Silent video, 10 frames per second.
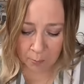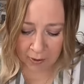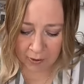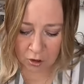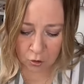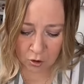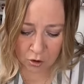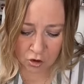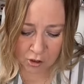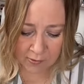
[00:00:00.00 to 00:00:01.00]
but you
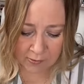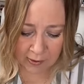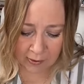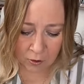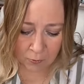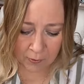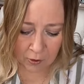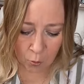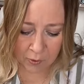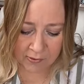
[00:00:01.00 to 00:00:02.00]
can just take your
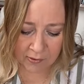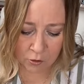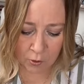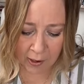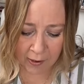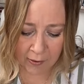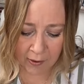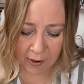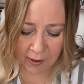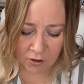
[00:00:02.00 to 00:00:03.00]
finger once it's dry
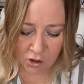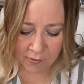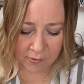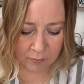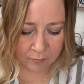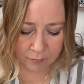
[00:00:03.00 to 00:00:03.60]
and just